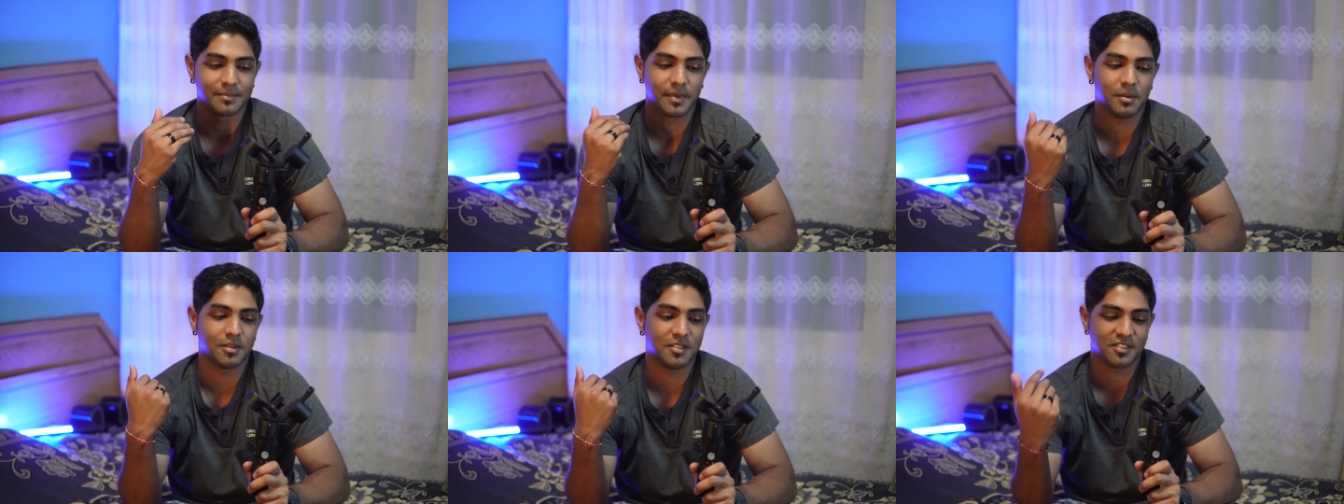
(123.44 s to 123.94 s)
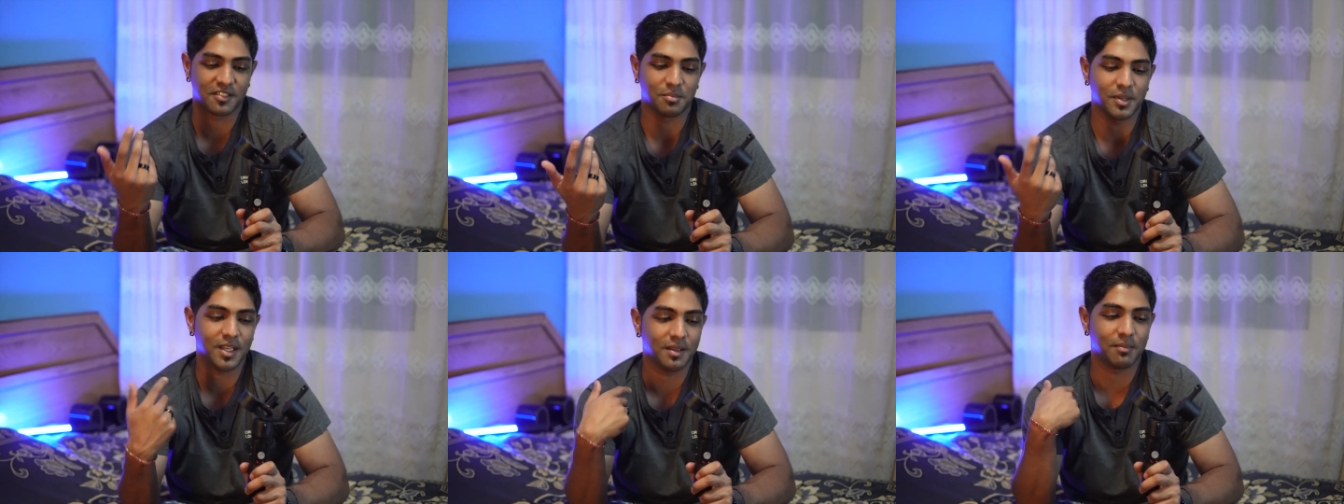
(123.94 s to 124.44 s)
Maybe it's just
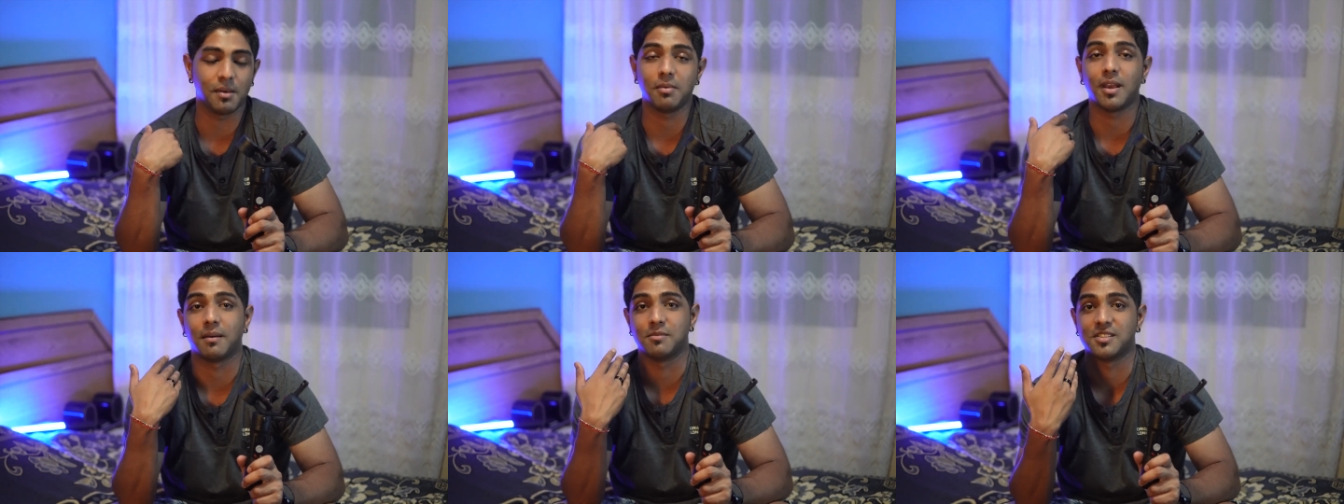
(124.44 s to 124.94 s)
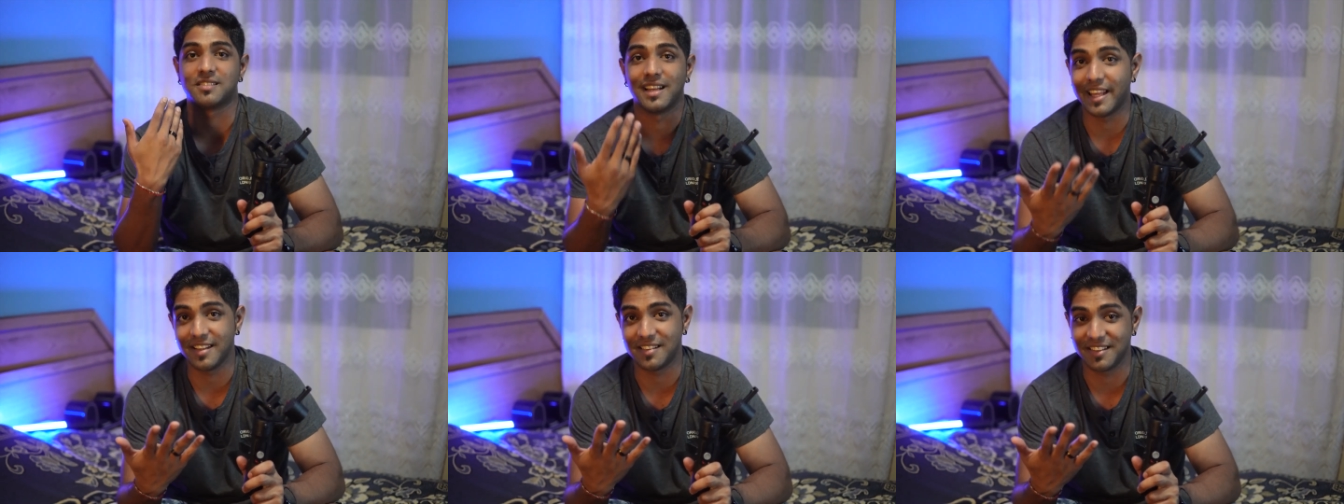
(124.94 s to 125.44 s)
me, maybe I'm just
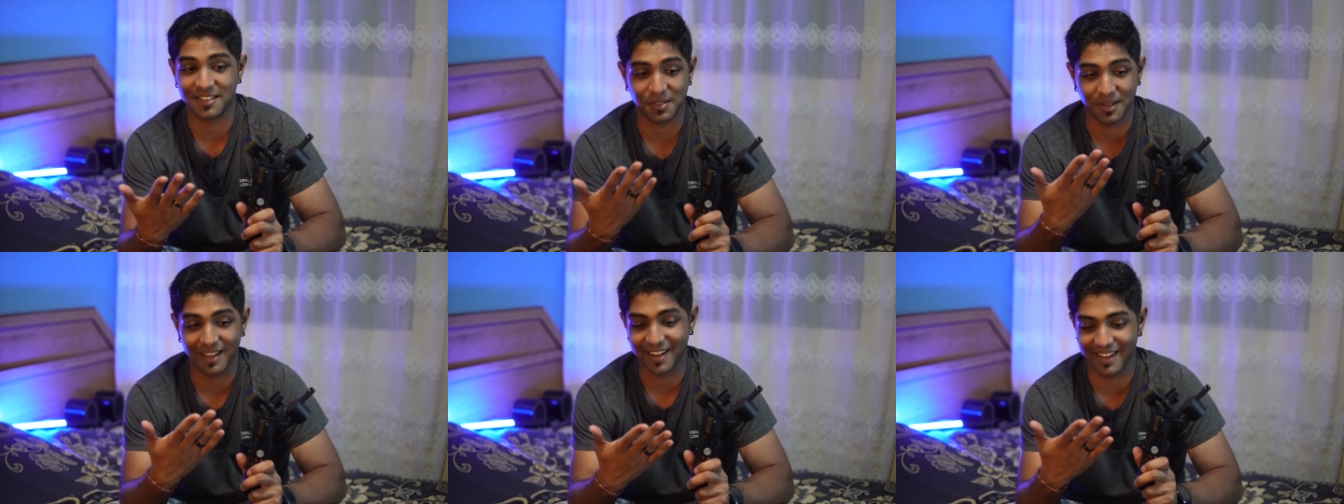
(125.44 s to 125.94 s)
lazy to